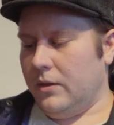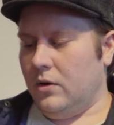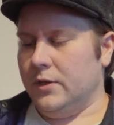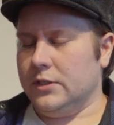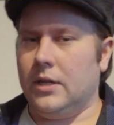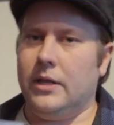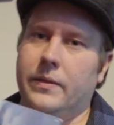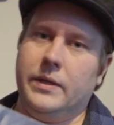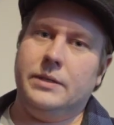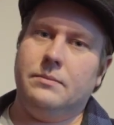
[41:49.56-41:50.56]
obviously
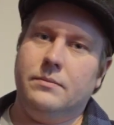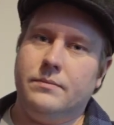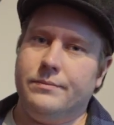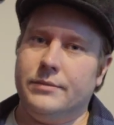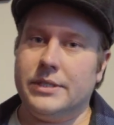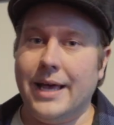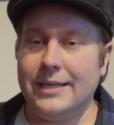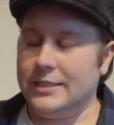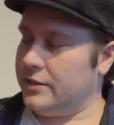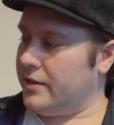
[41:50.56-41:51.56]
the
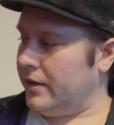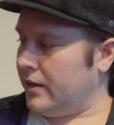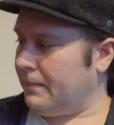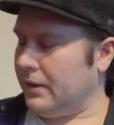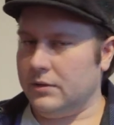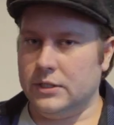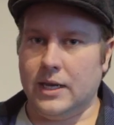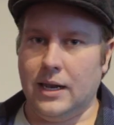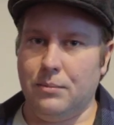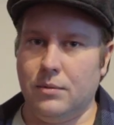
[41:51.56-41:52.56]
saddest thing about this
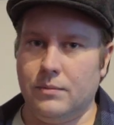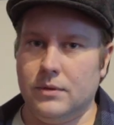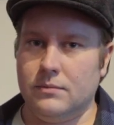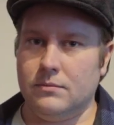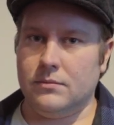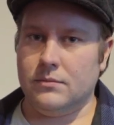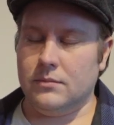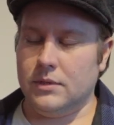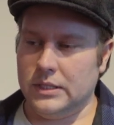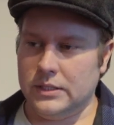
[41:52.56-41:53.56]
album
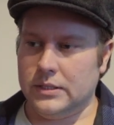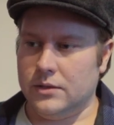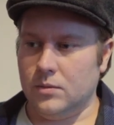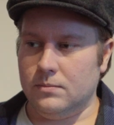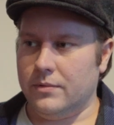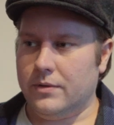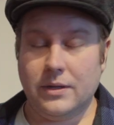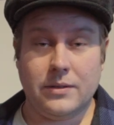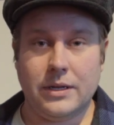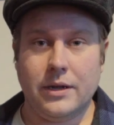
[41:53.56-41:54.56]
is the
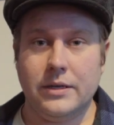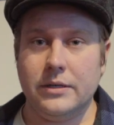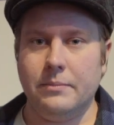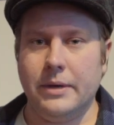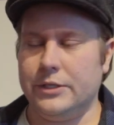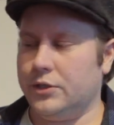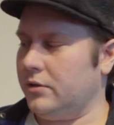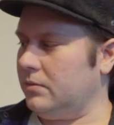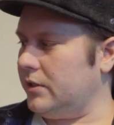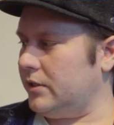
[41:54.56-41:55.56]
thing that I didn't
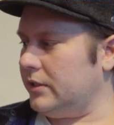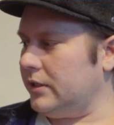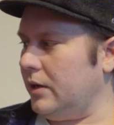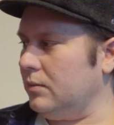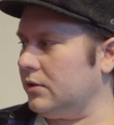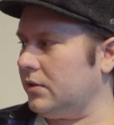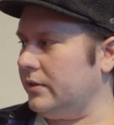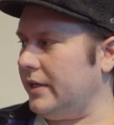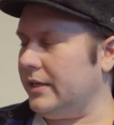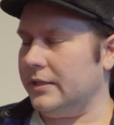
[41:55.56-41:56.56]
mention, which is that it was
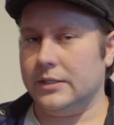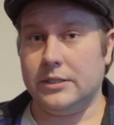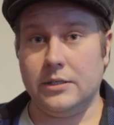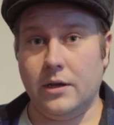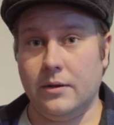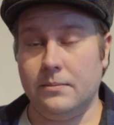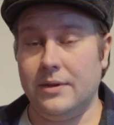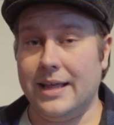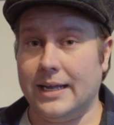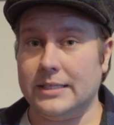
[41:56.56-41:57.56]
Dennis's
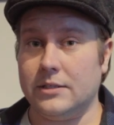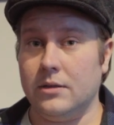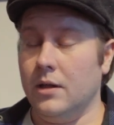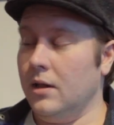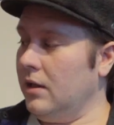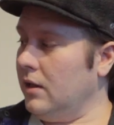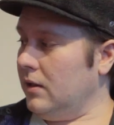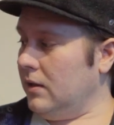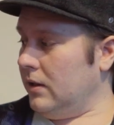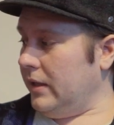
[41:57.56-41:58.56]
last
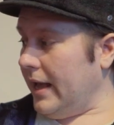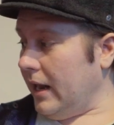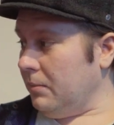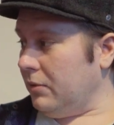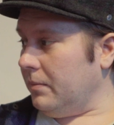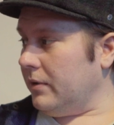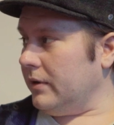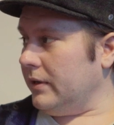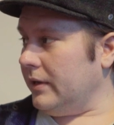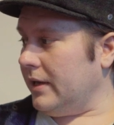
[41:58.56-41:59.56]
album,
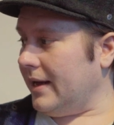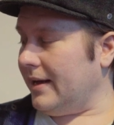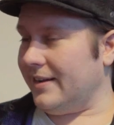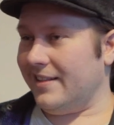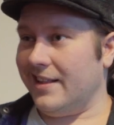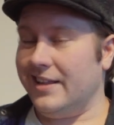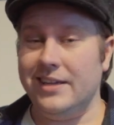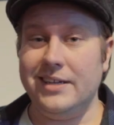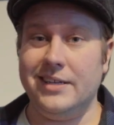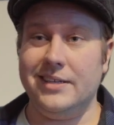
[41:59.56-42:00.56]
and that
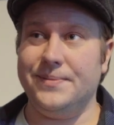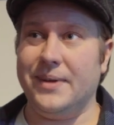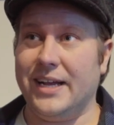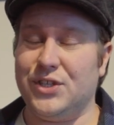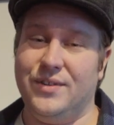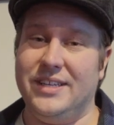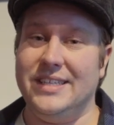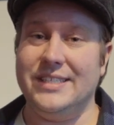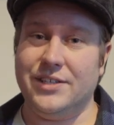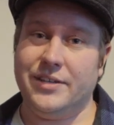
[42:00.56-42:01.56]
he actually
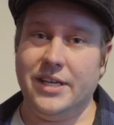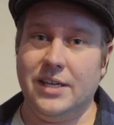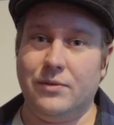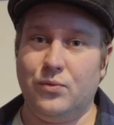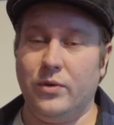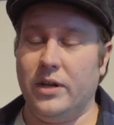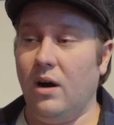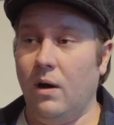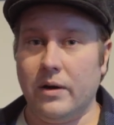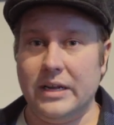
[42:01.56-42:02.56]
isn't even really
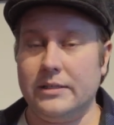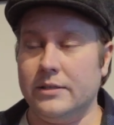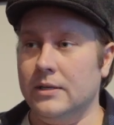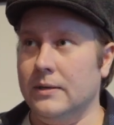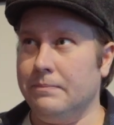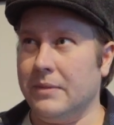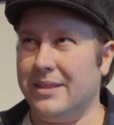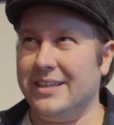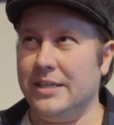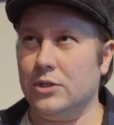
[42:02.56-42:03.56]
on it. I
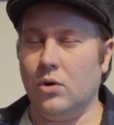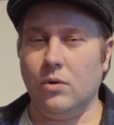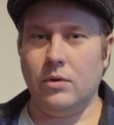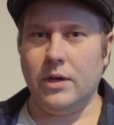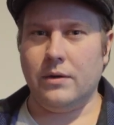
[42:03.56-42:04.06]
think he's only